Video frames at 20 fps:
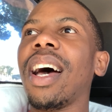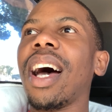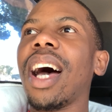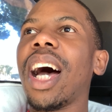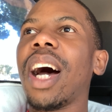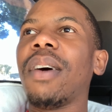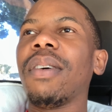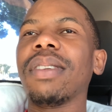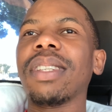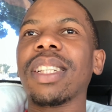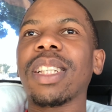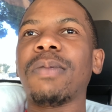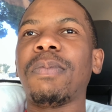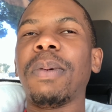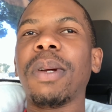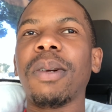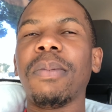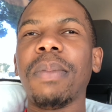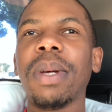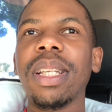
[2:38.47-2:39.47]
I was
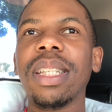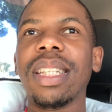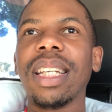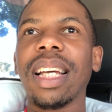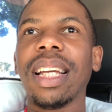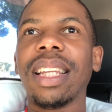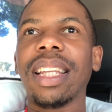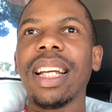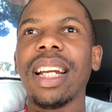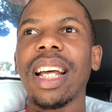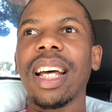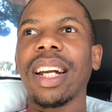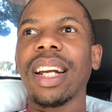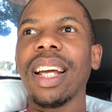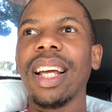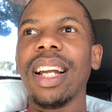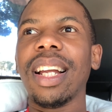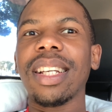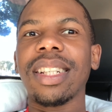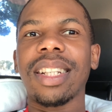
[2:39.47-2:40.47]
experimenting and then I
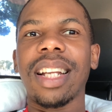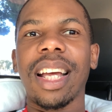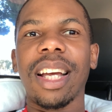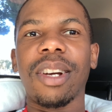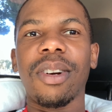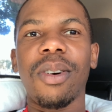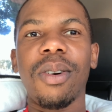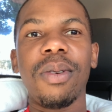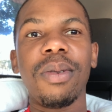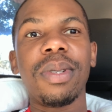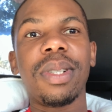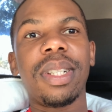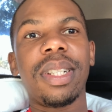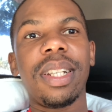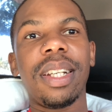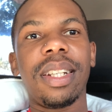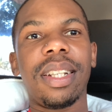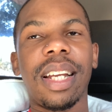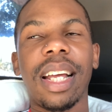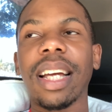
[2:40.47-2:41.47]
realized, like, oh
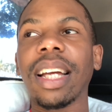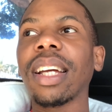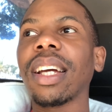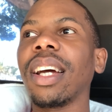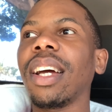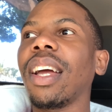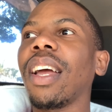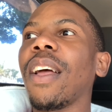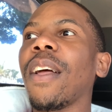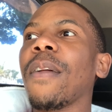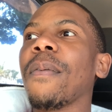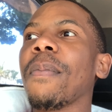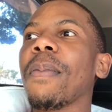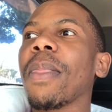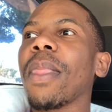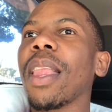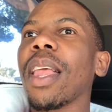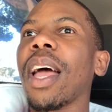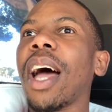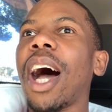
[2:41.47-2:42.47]
shit, like,
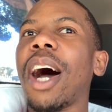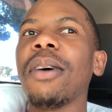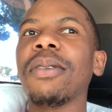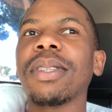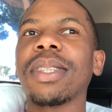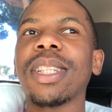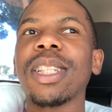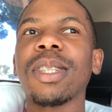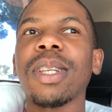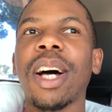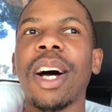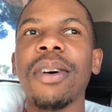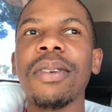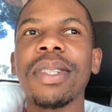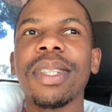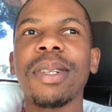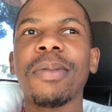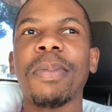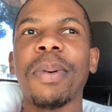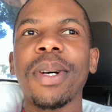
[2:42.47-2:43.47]
how is
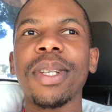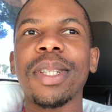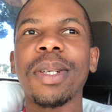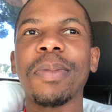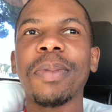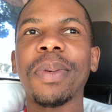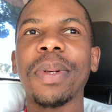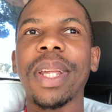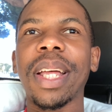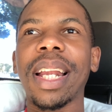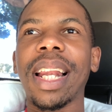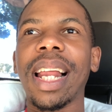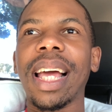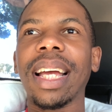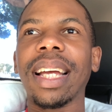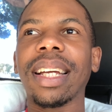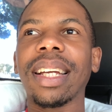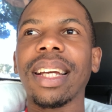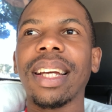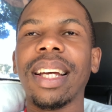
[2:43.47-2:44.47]
it possible that
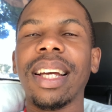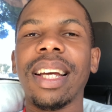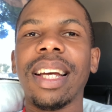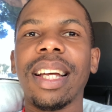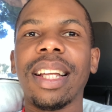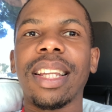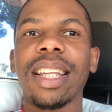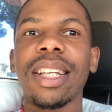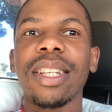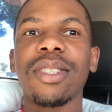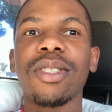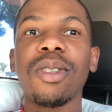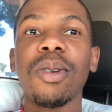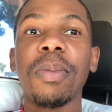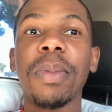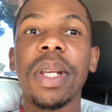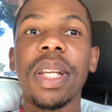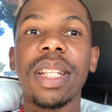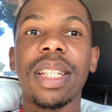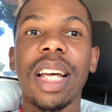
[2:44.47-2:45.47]
like there's so
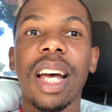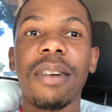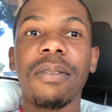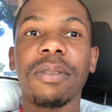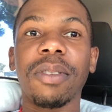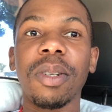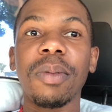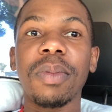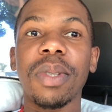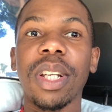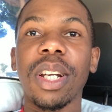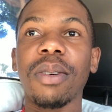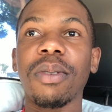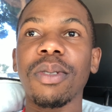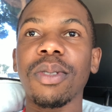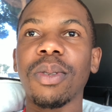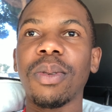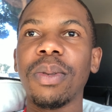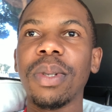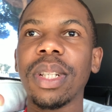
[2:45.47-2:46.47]
many time frames and I
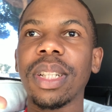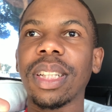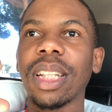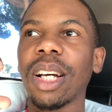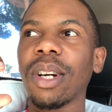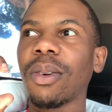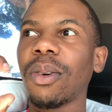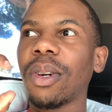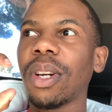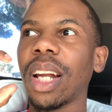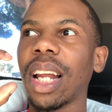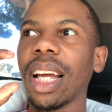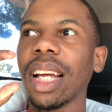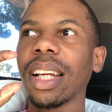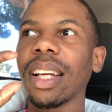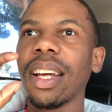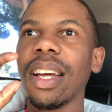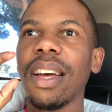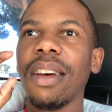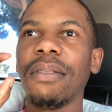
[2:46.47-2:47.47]
was only stuck on
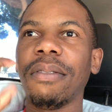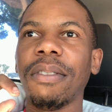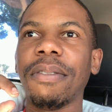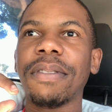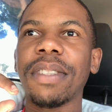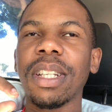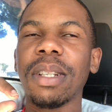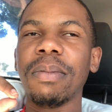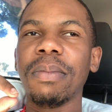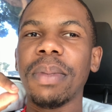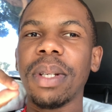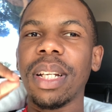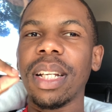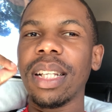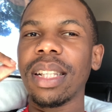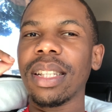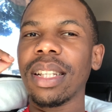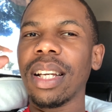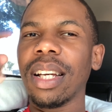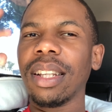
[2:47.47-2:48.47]
like 15
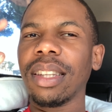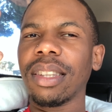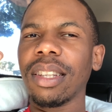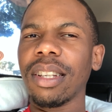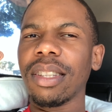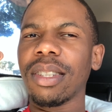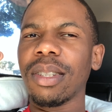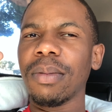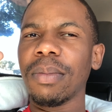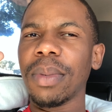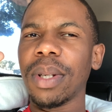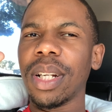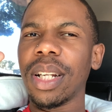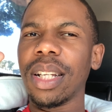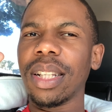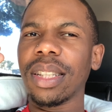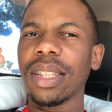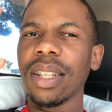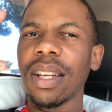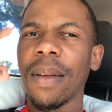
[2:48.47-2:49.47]
minutes, 30
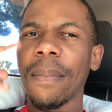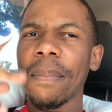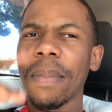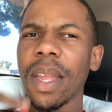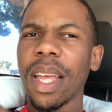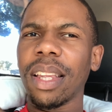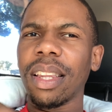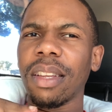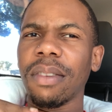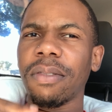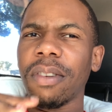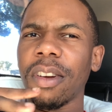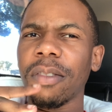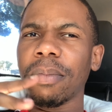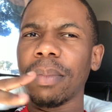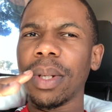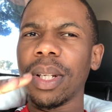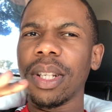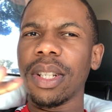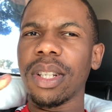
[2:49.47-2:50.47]
minutes and the
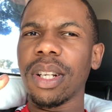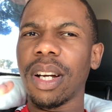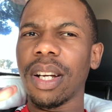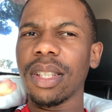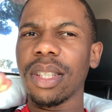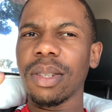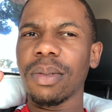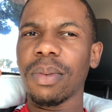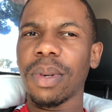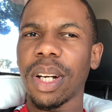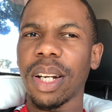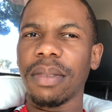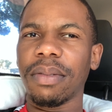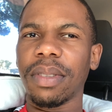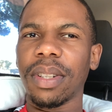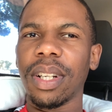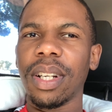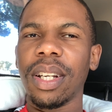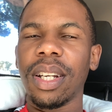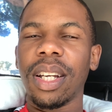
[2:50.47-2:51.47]
5-minute charts and
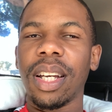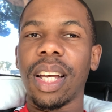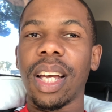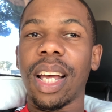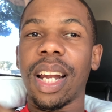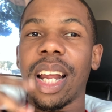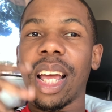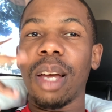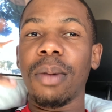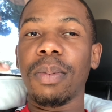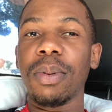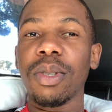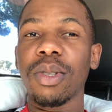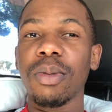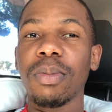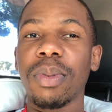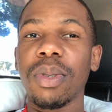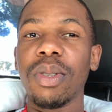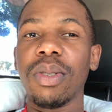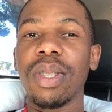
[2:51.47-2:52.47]
whatever. And I happened to
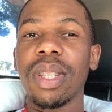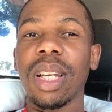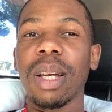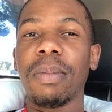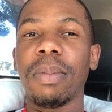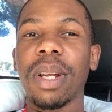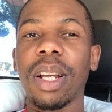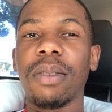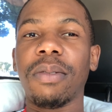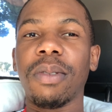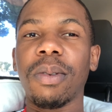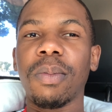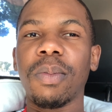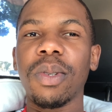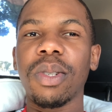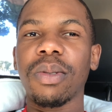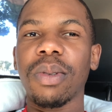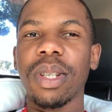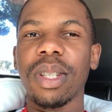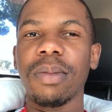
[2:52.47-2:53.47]
be using a platform
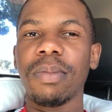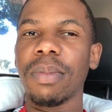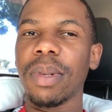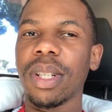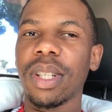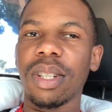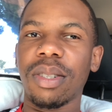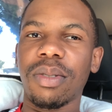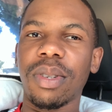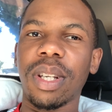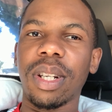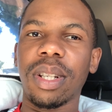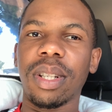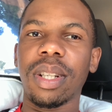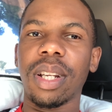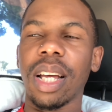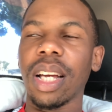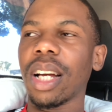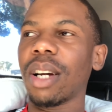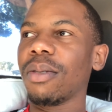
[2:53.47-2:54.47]
which wasn't MetaTrader.
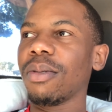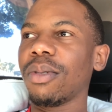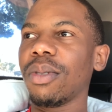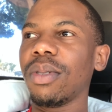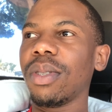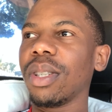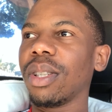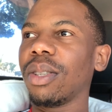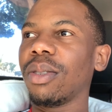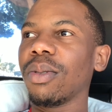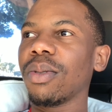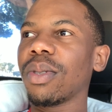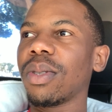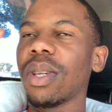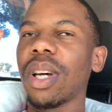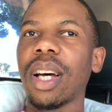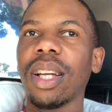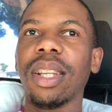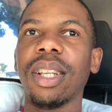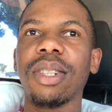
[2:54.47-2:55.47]
Like, I was using those
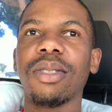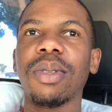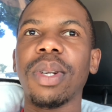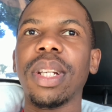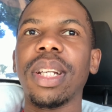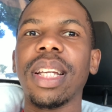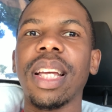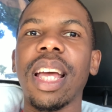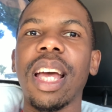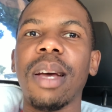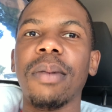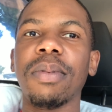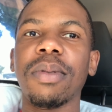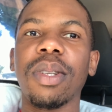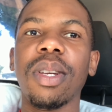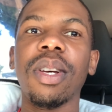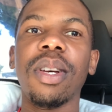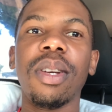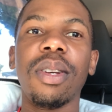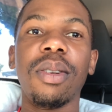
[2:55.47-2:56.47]
other trading apps,
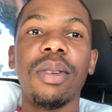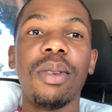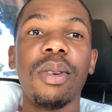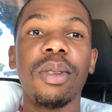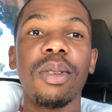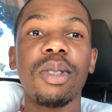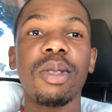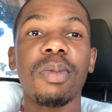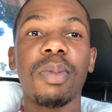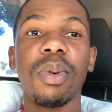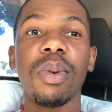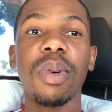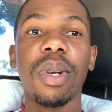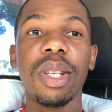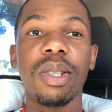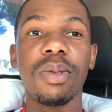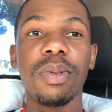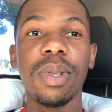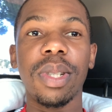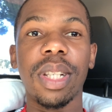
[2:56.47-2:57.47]
you know, those
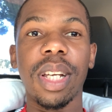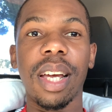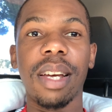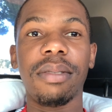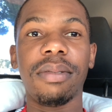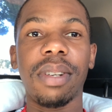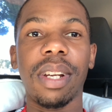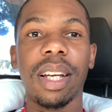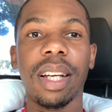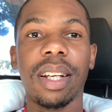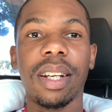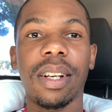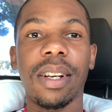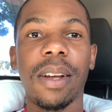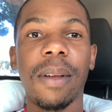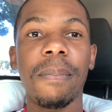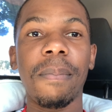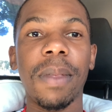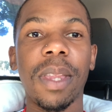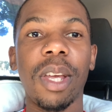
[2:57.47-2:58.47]
brokers which have like
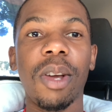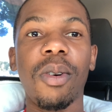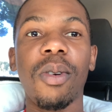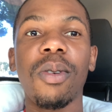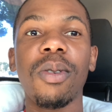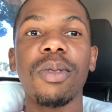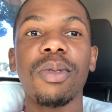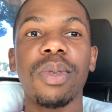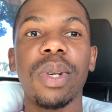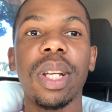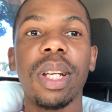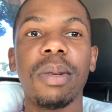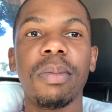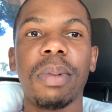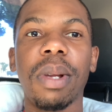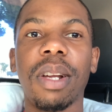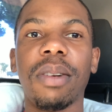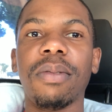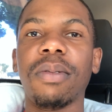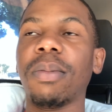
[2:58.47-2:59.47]
their own trading
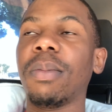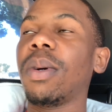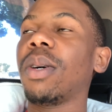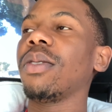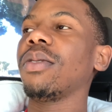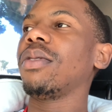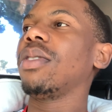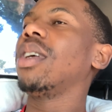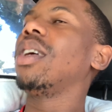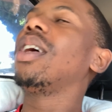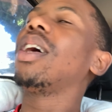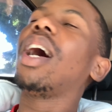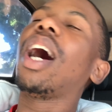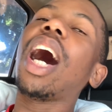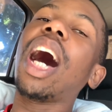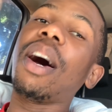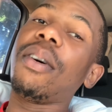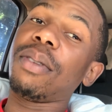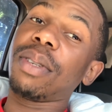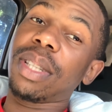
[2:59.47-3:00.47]
platform.
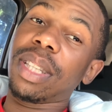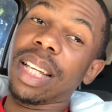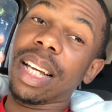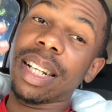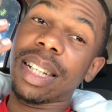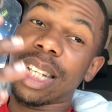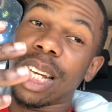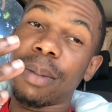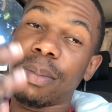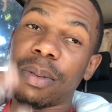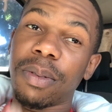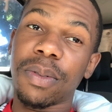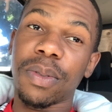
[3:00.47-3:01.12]
I was that type of